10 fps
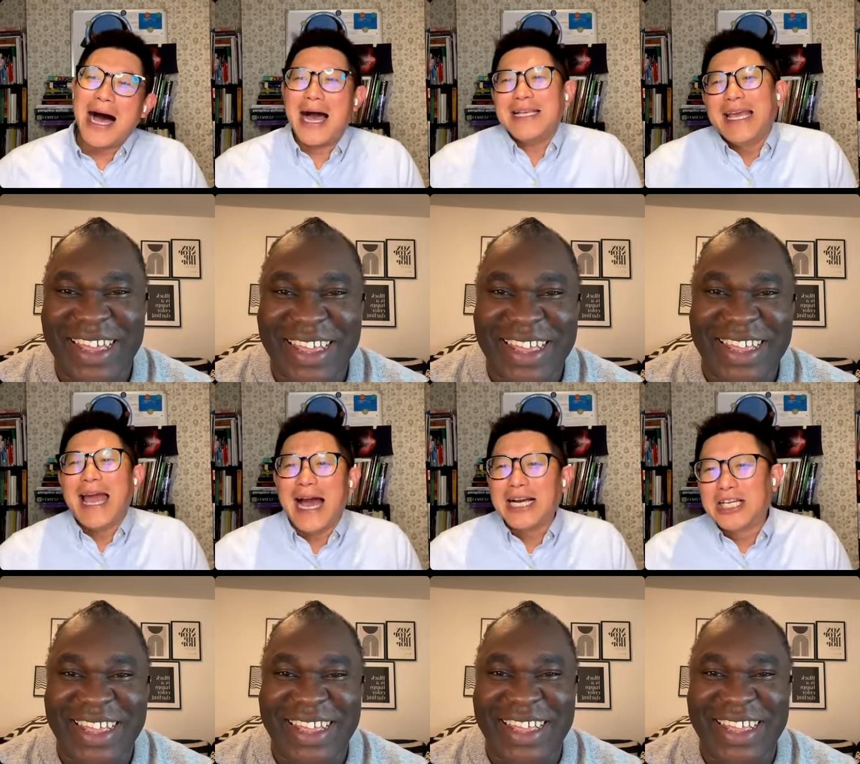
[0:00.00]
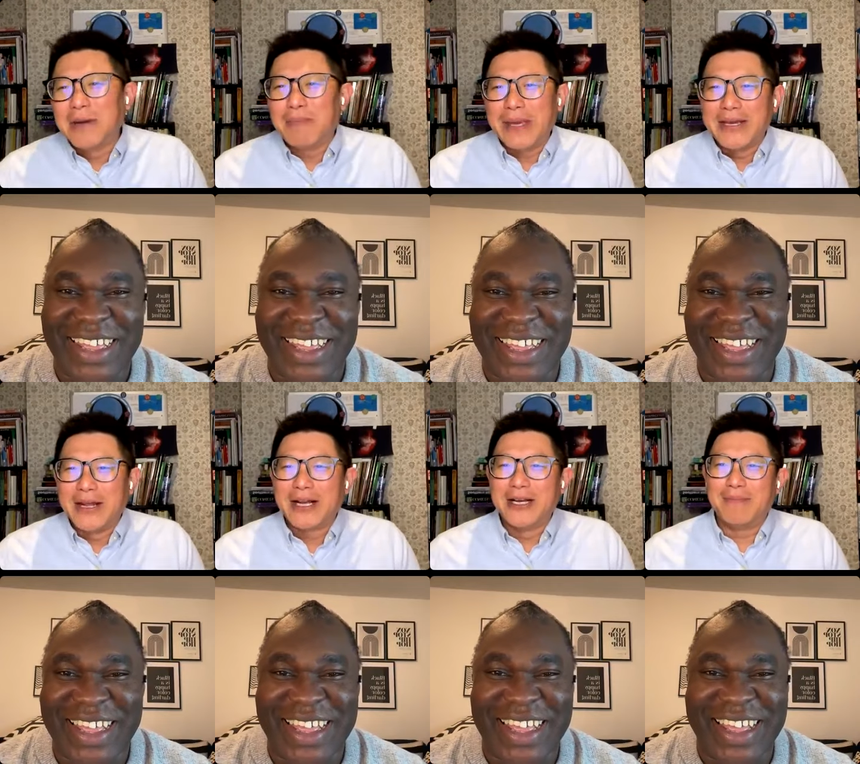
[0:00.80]
Speaker 1: Uh, yeah, could be, you
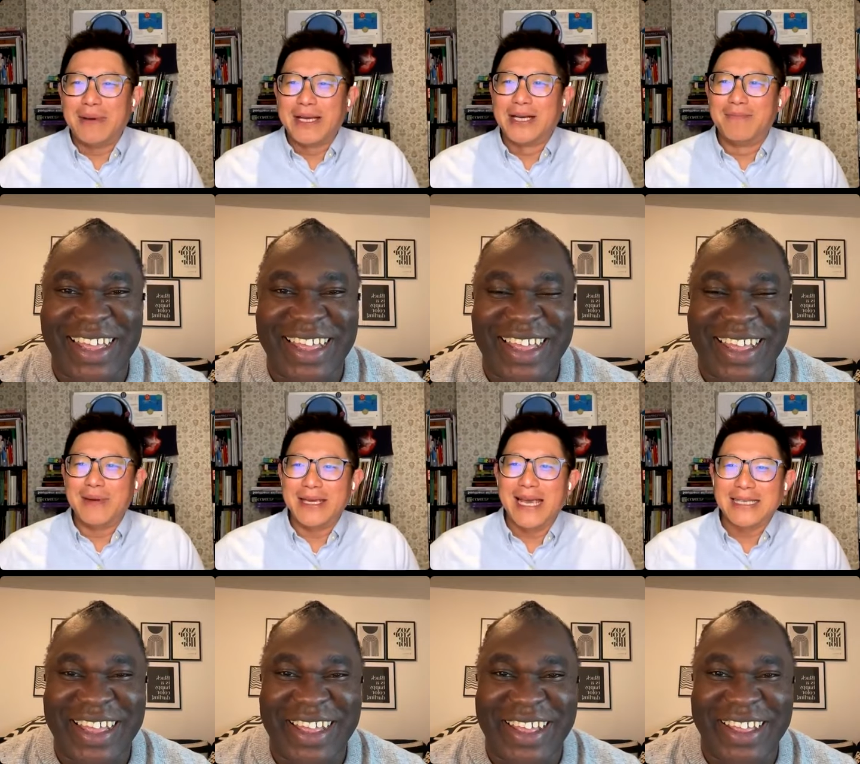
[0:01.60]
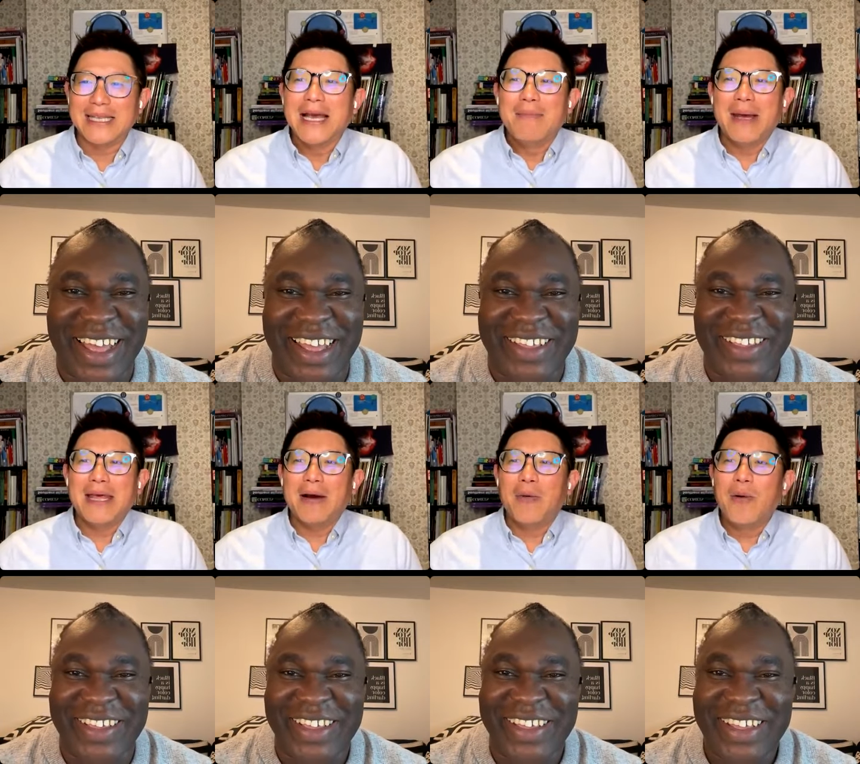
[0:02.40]
know, could be, could be, yeah. yes.
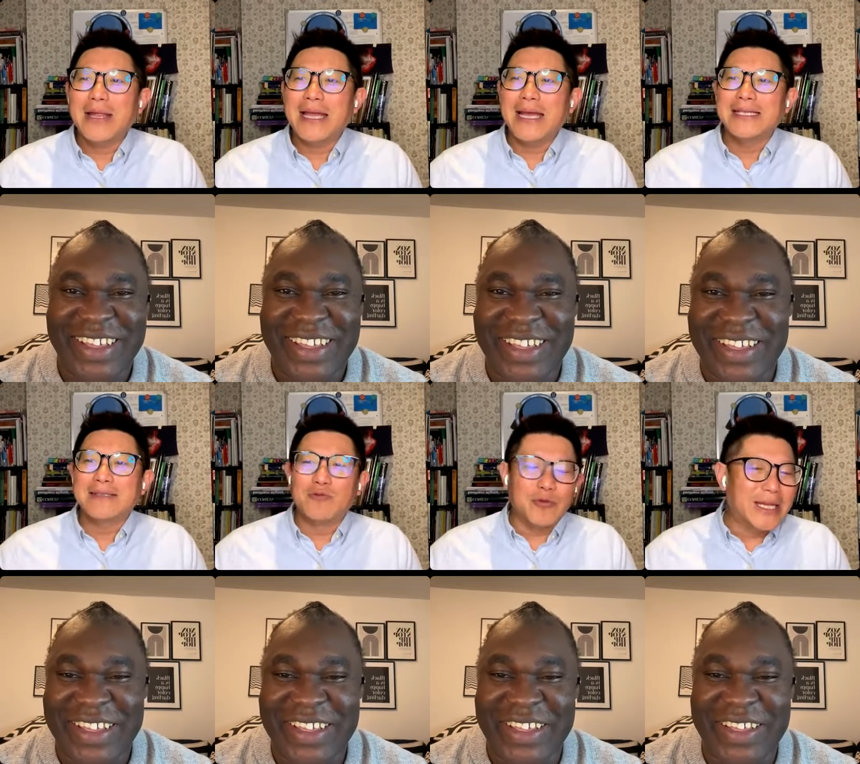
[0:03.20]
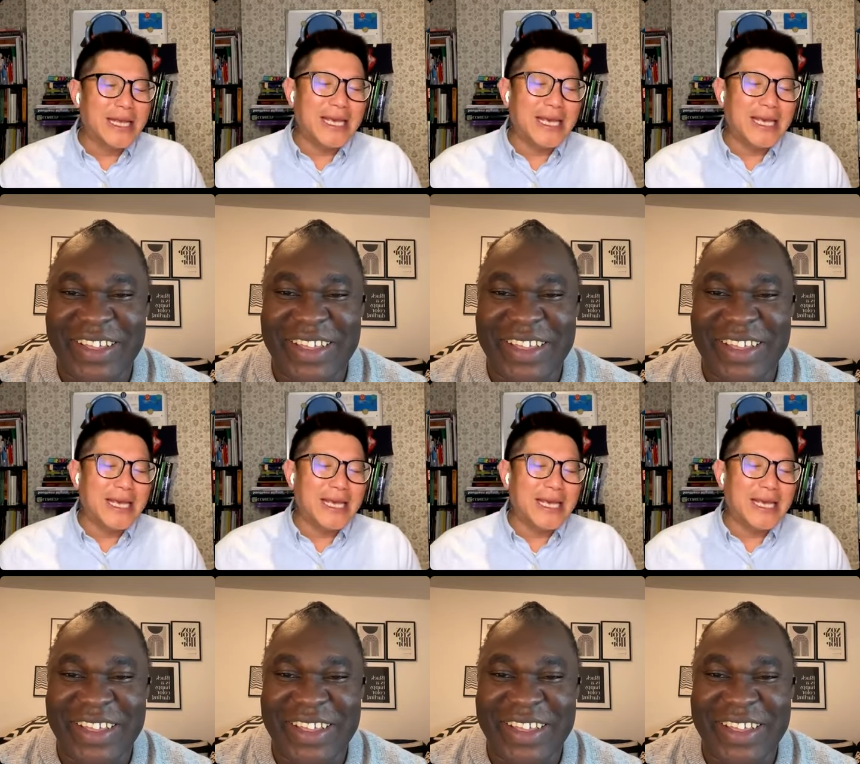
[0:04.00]
But what is really